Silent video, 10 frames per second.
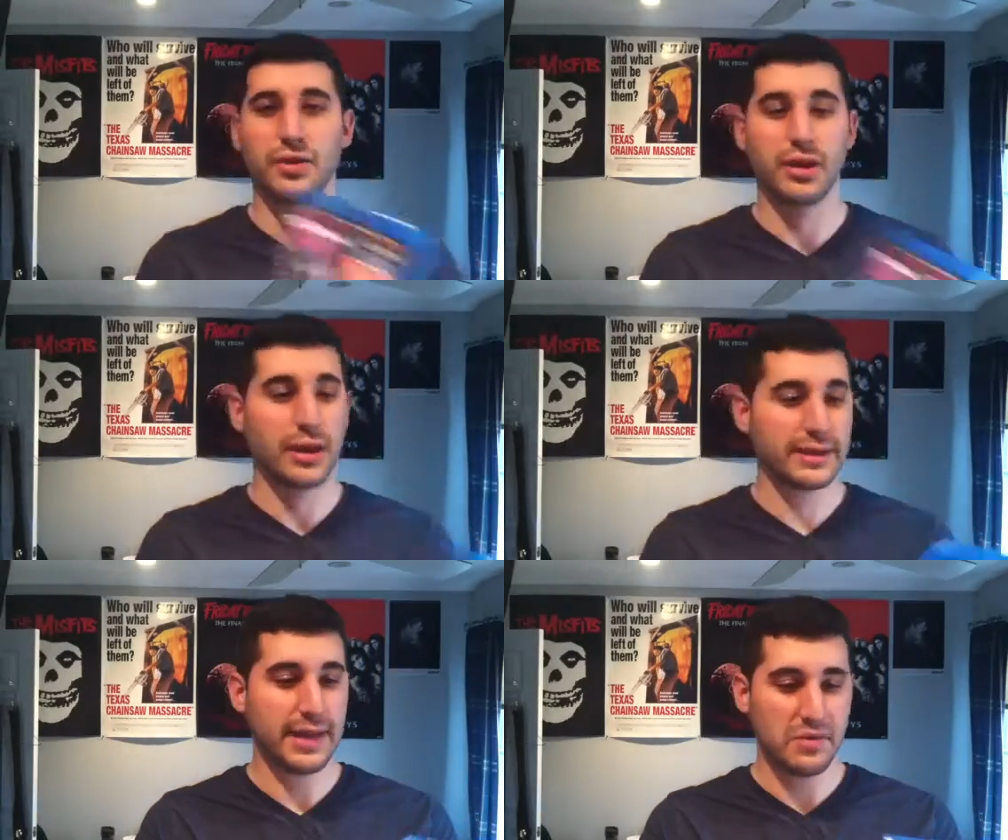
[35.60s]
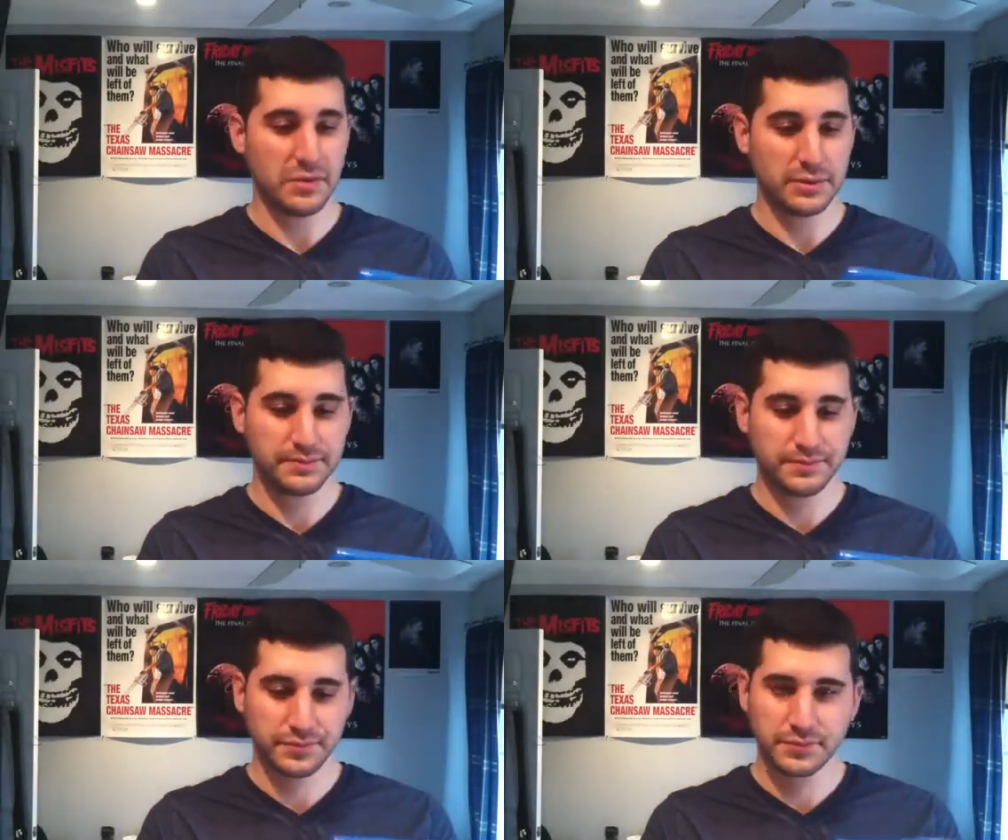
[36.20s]
really like that
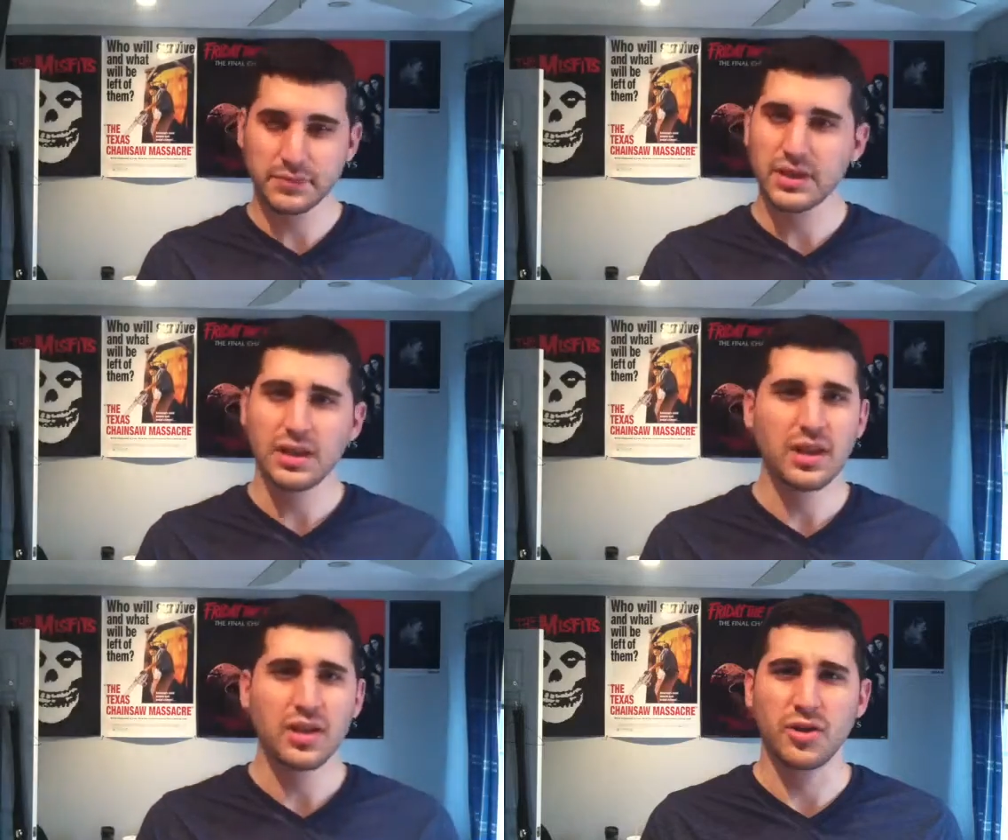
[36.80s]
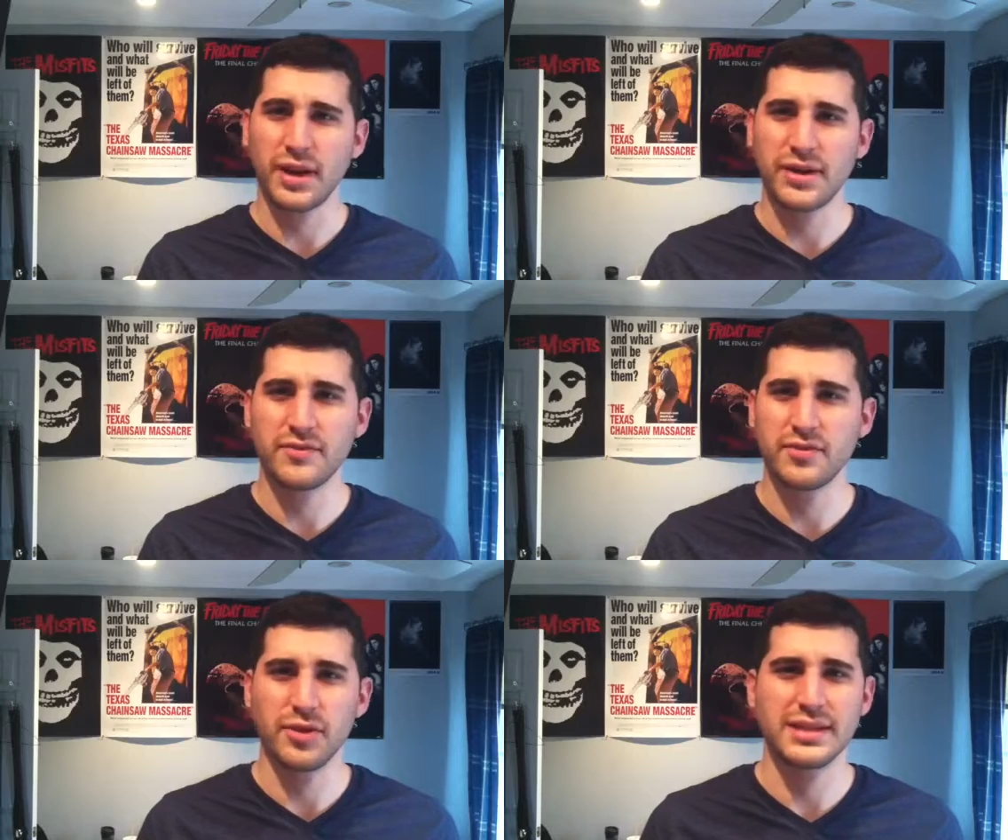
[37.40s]
one.
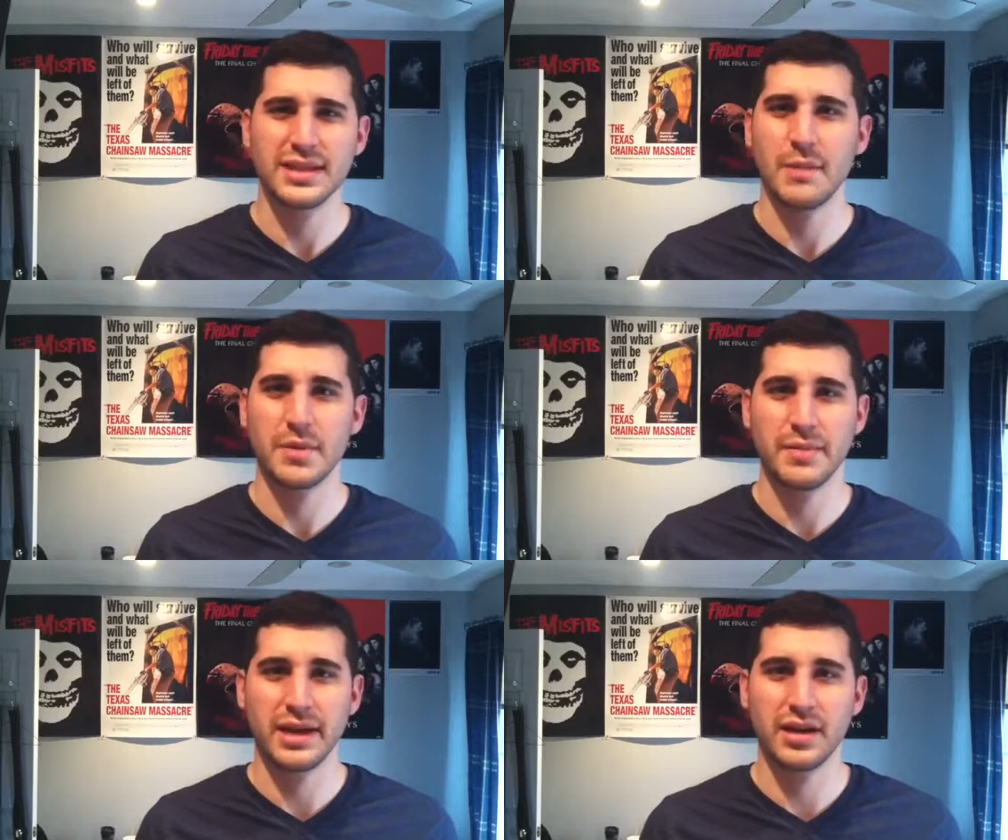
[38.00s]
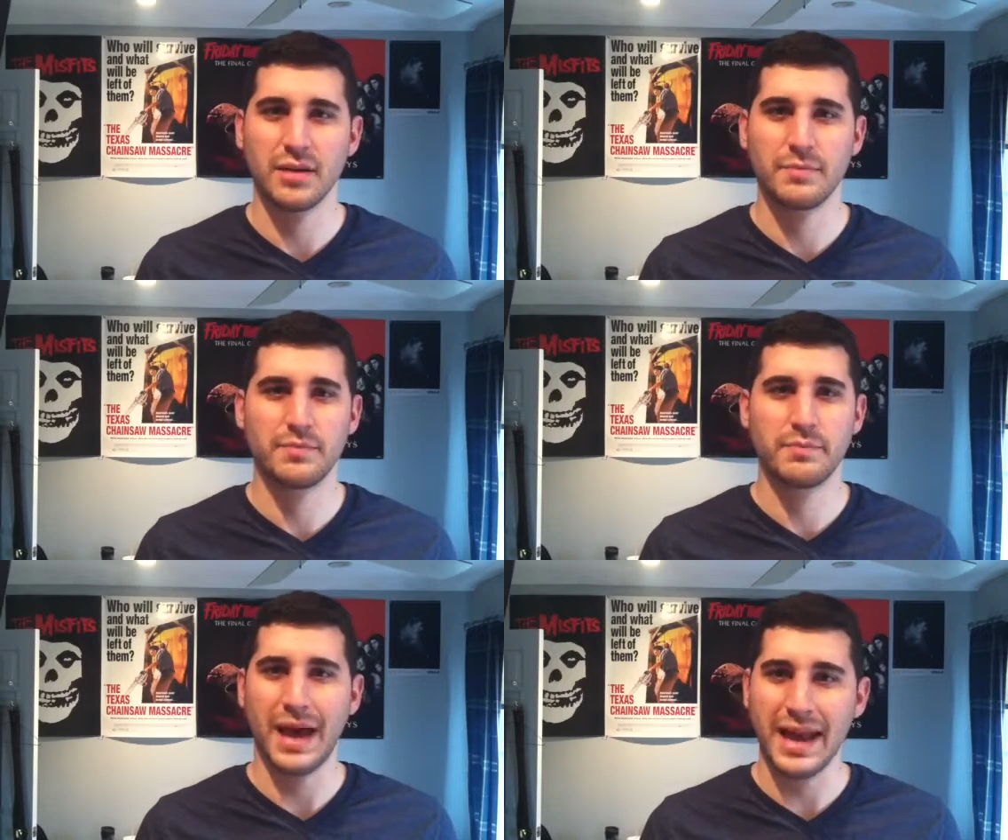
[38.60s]
Great, great zombie makeup,
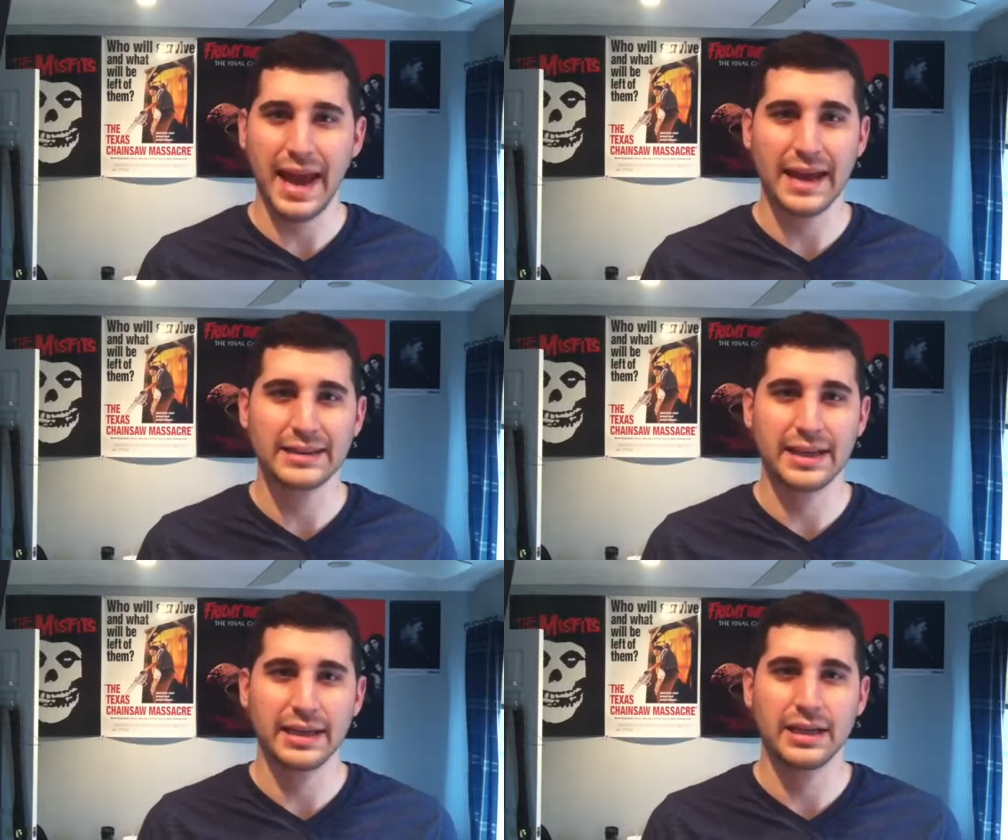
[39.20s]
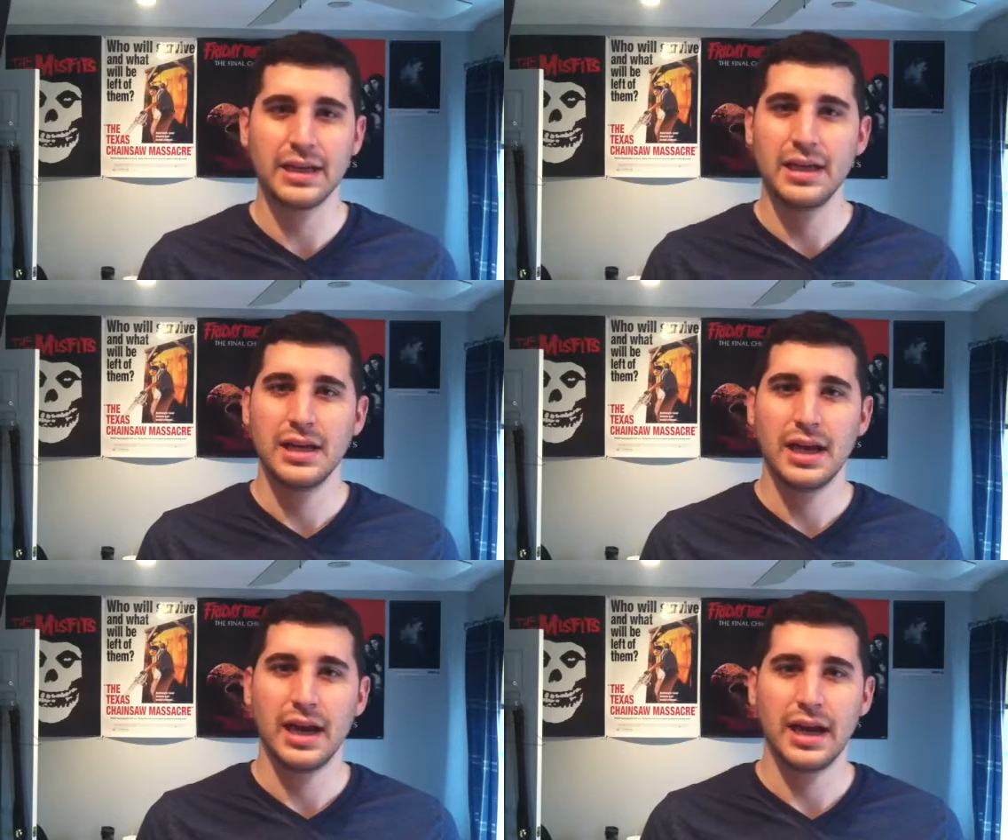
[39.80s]
bad acting,
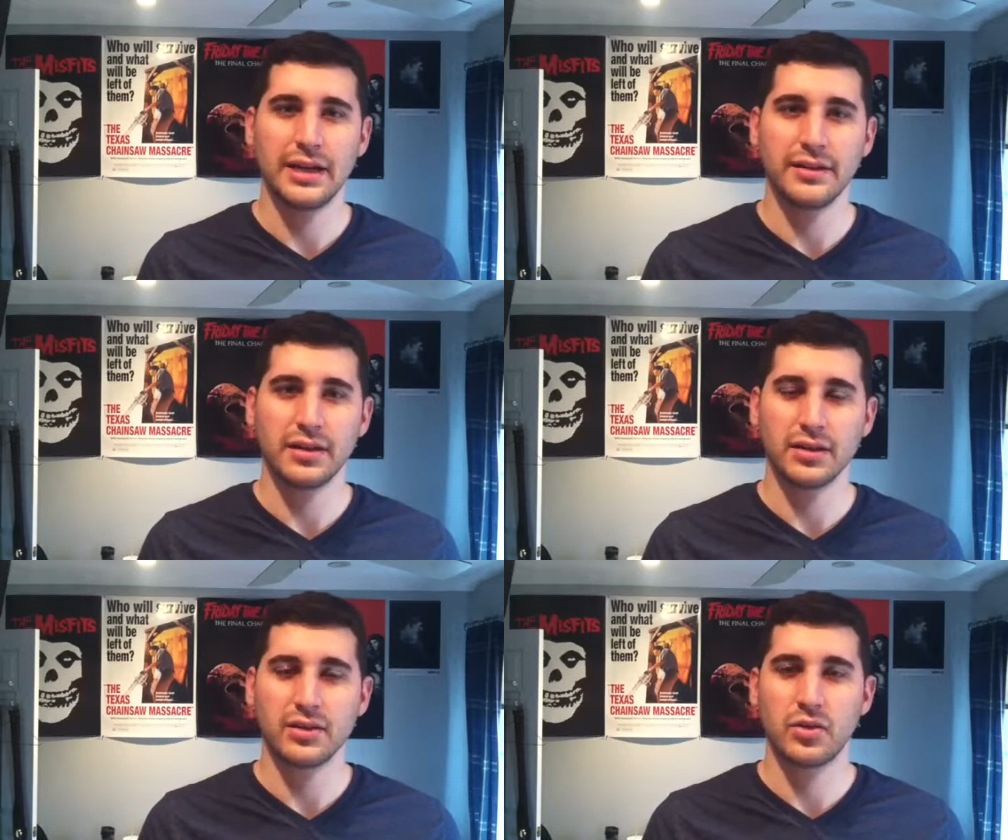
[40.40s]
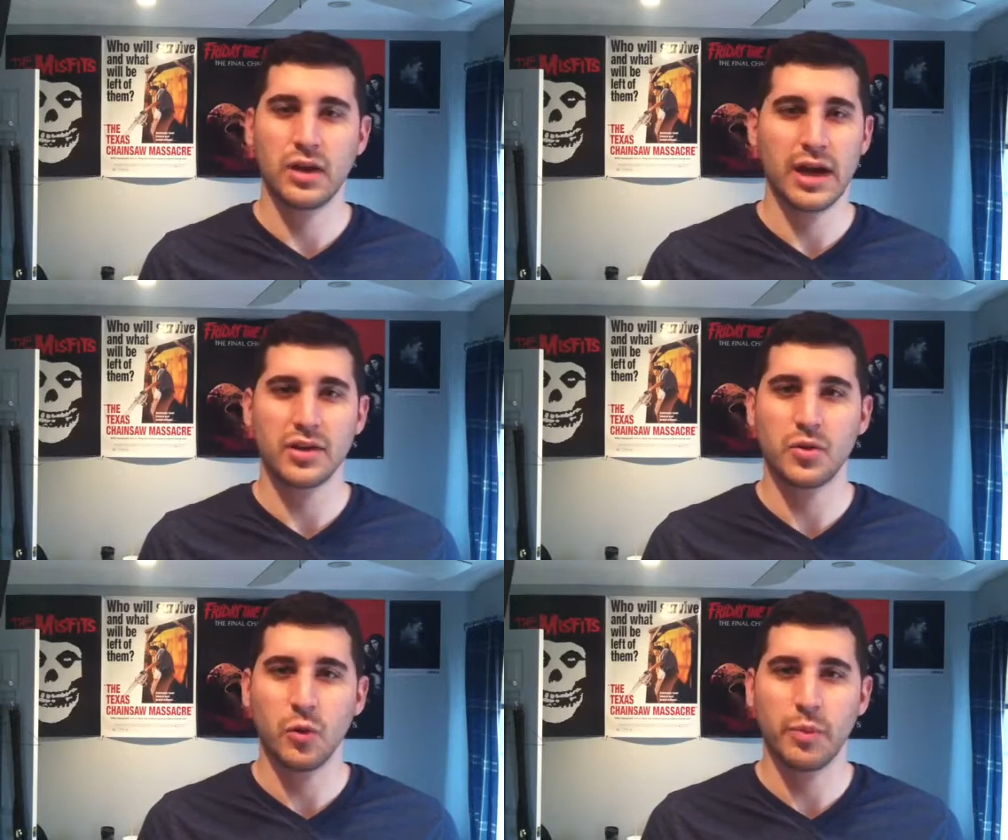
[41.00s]
kind
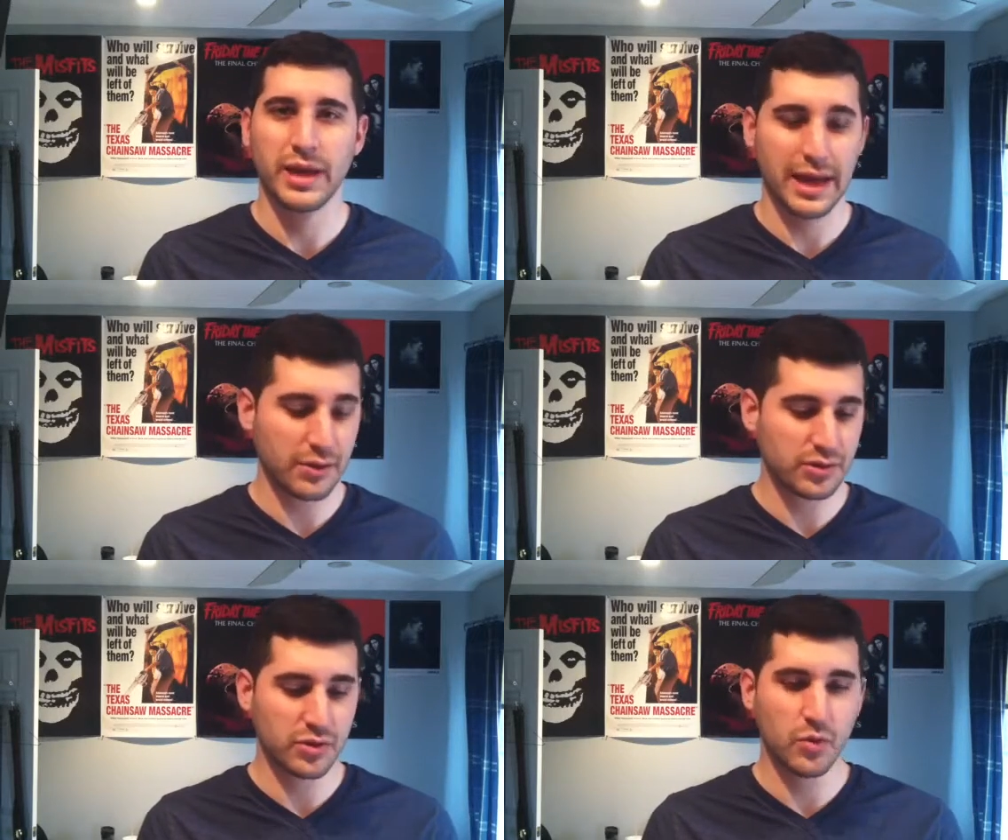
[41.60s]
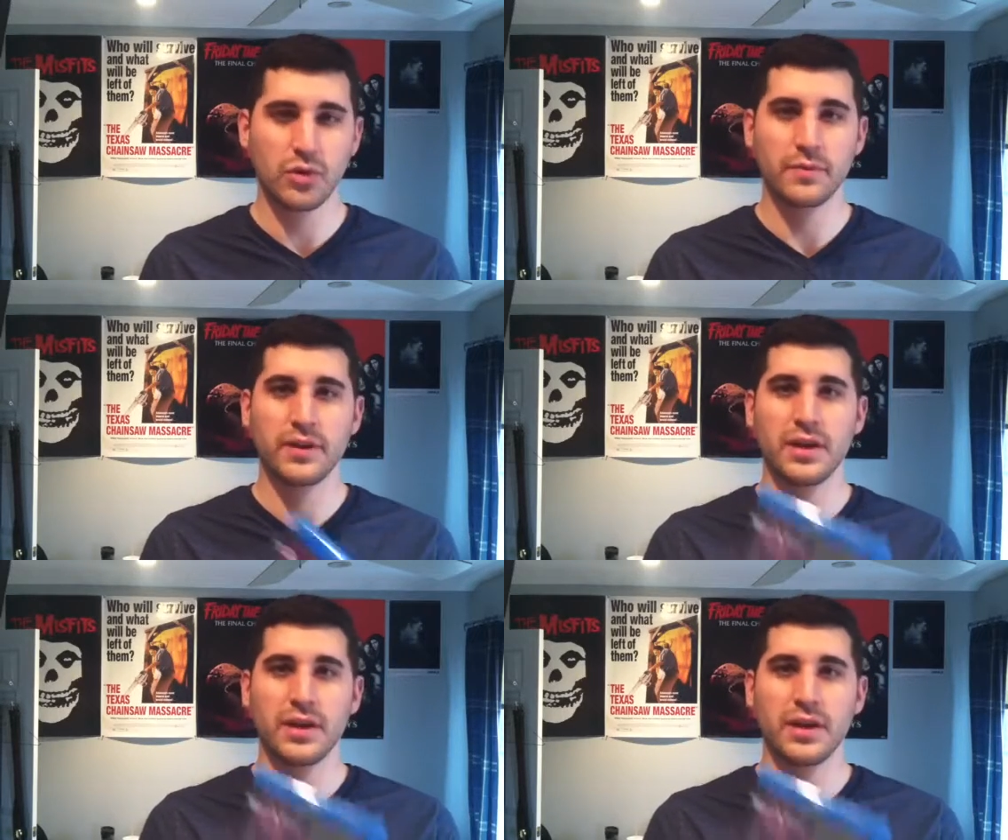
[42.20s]
of cool piano score,